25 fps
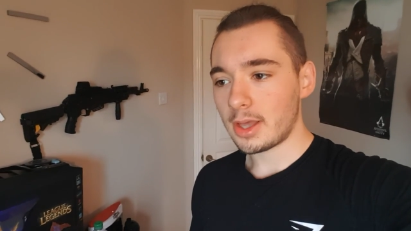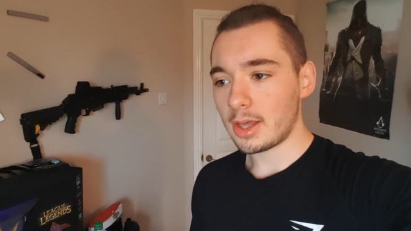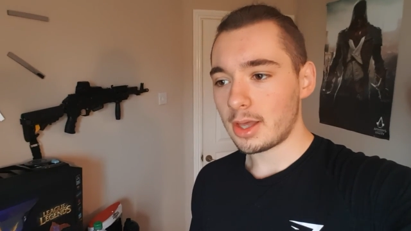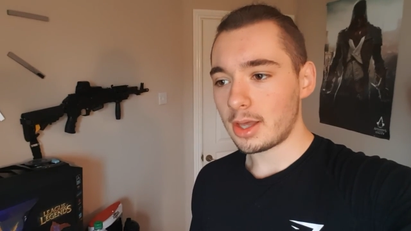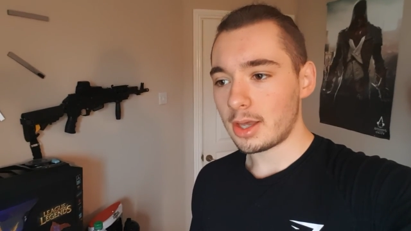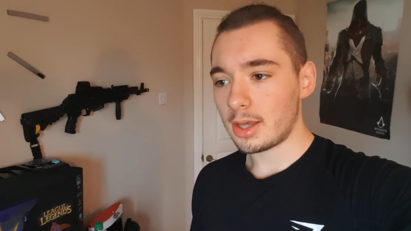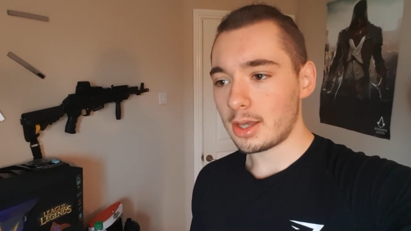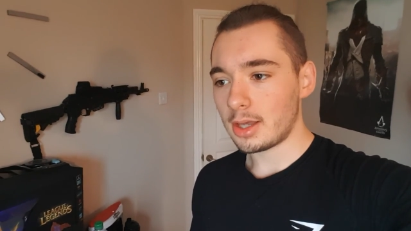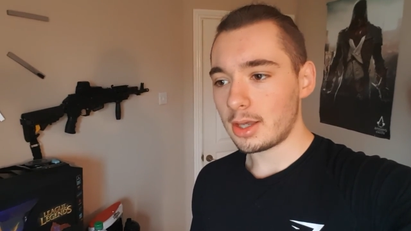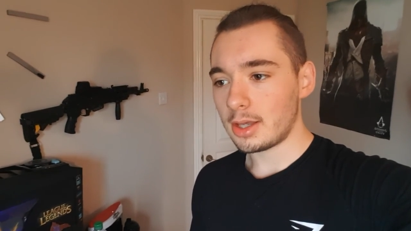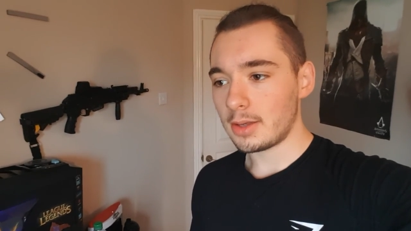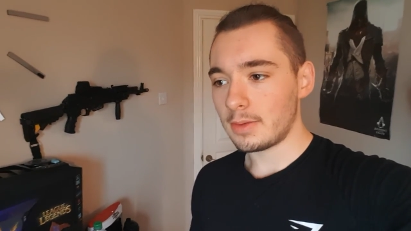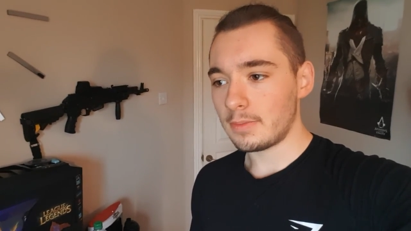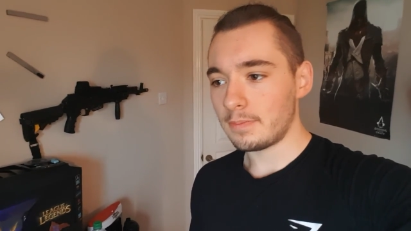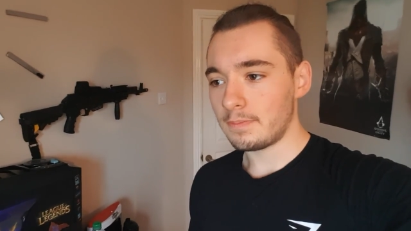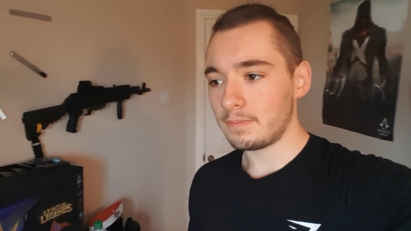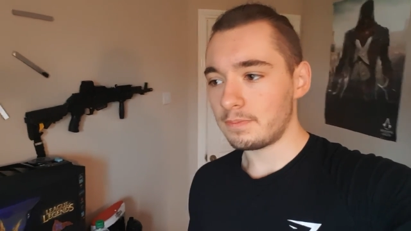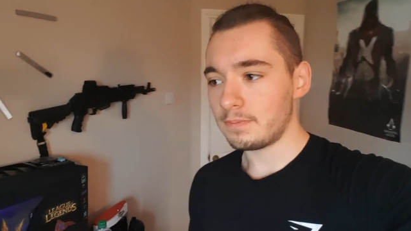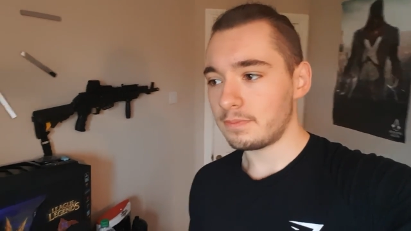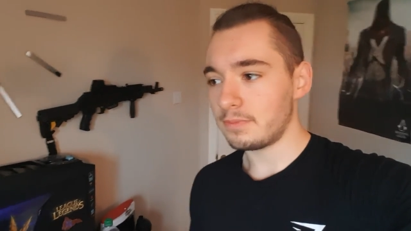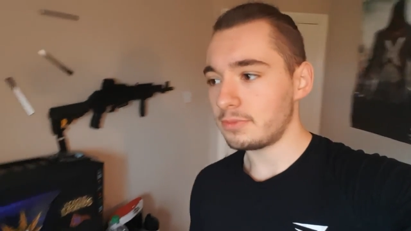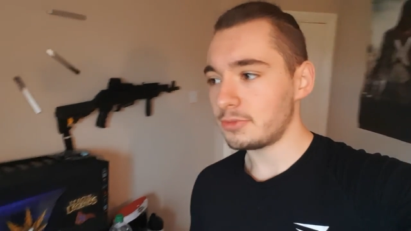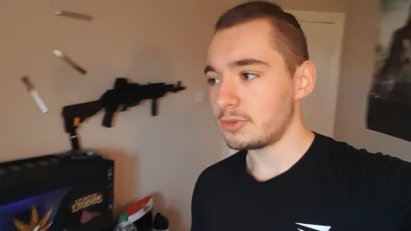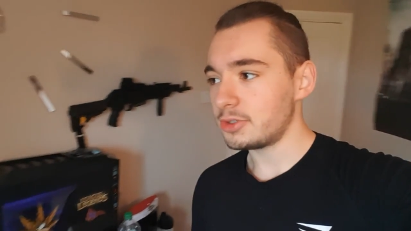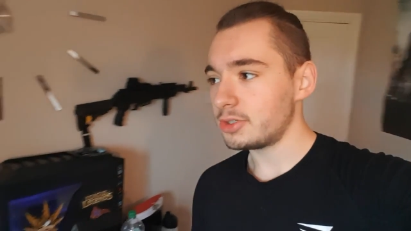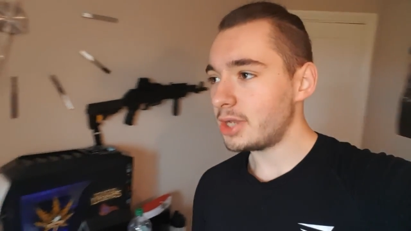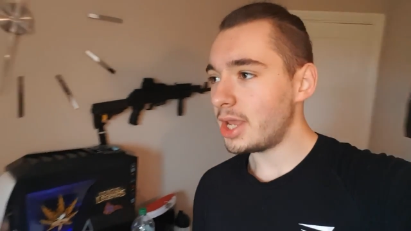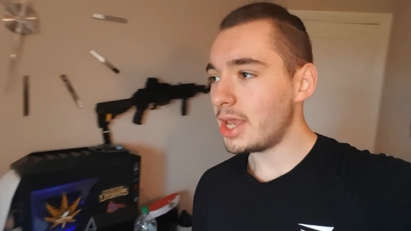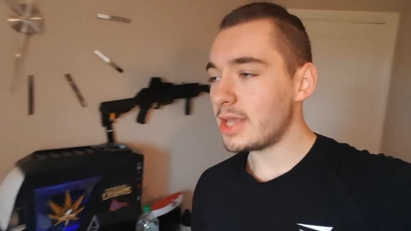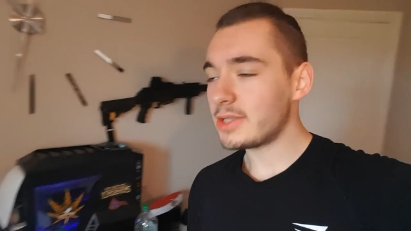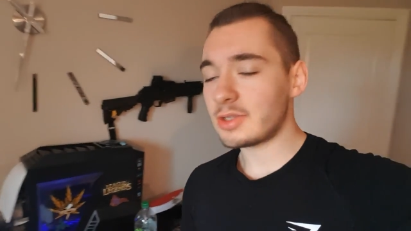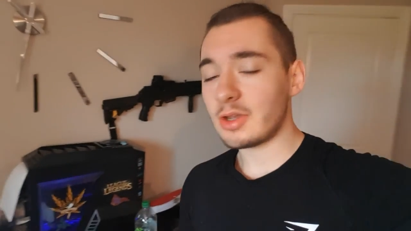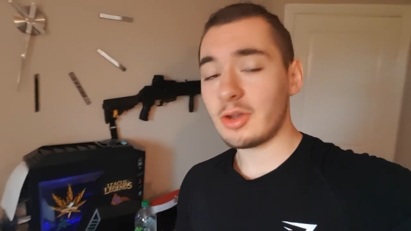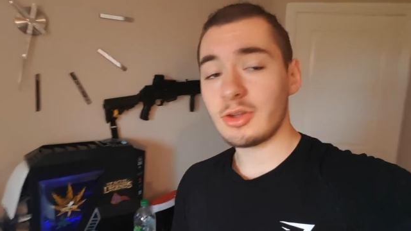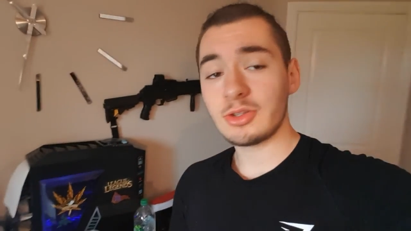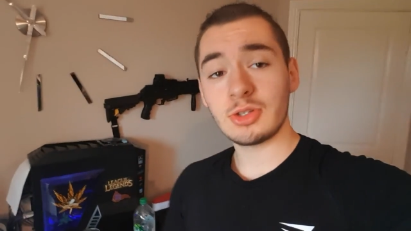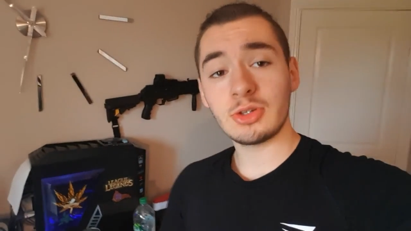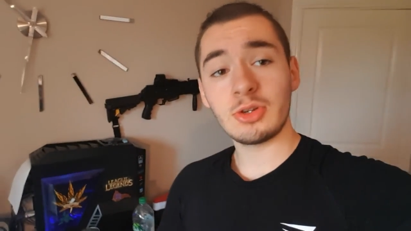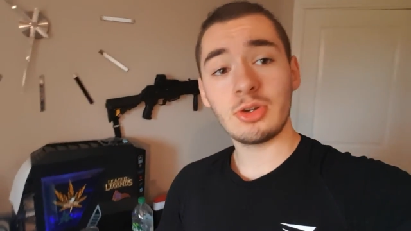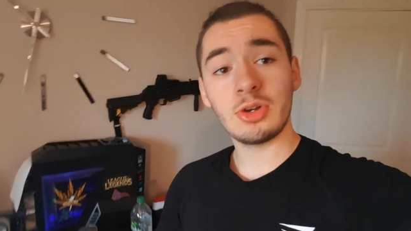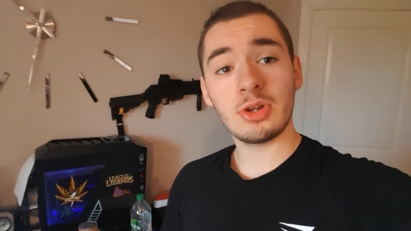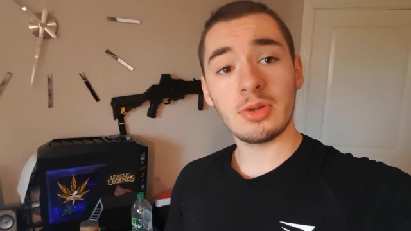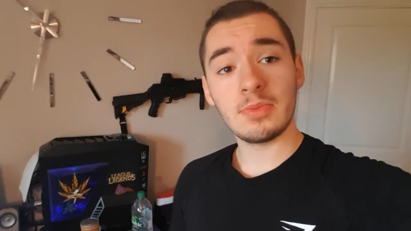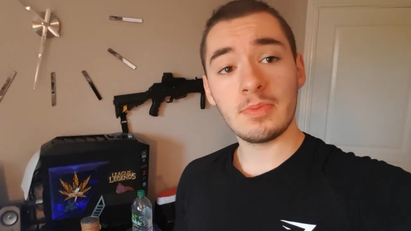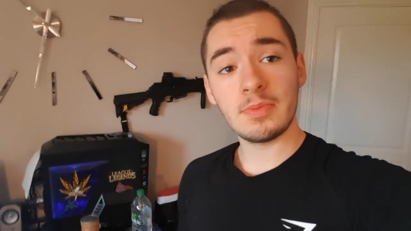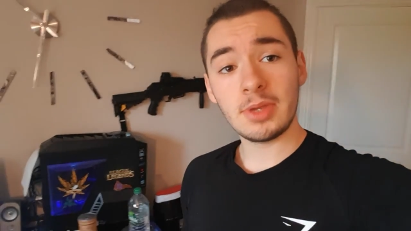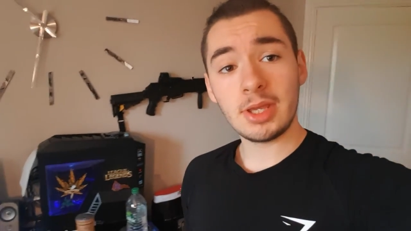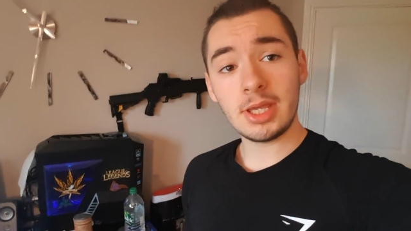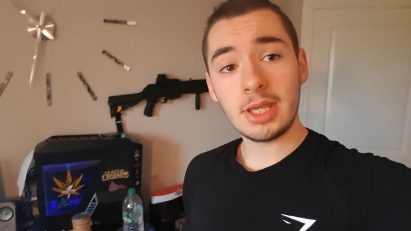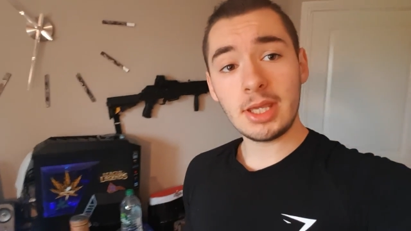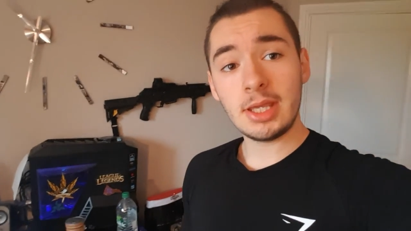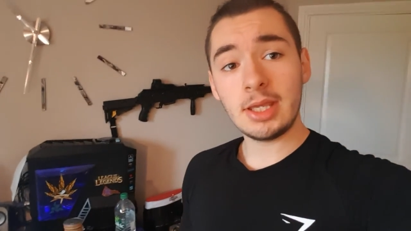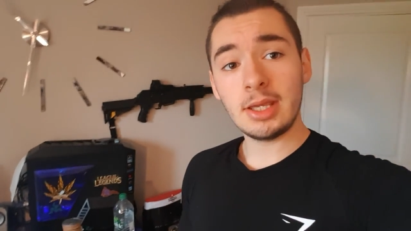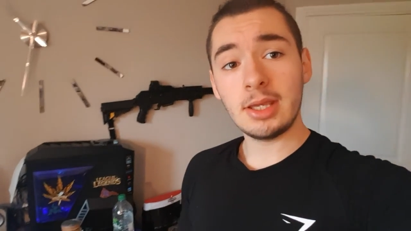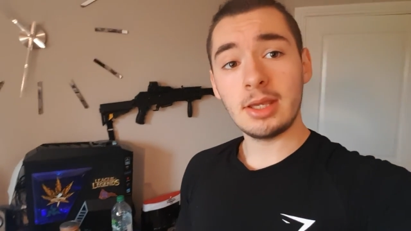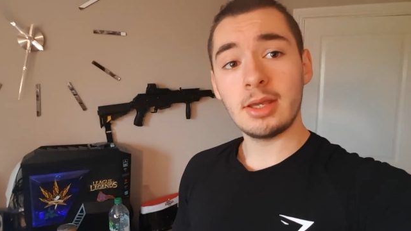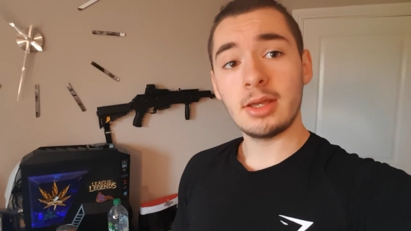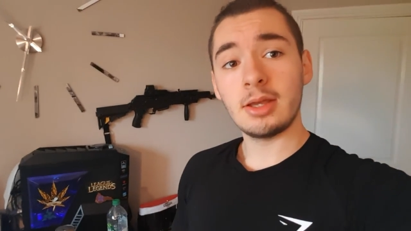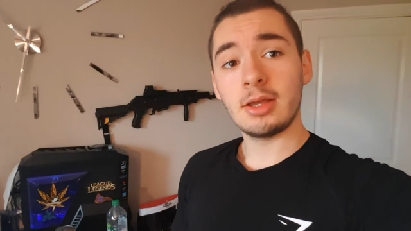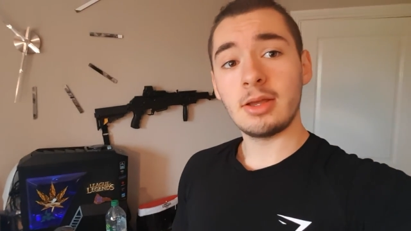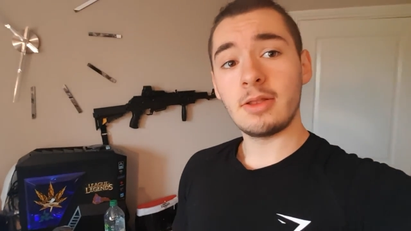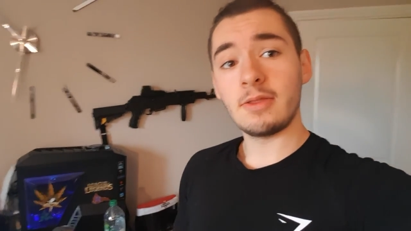today is also gonna be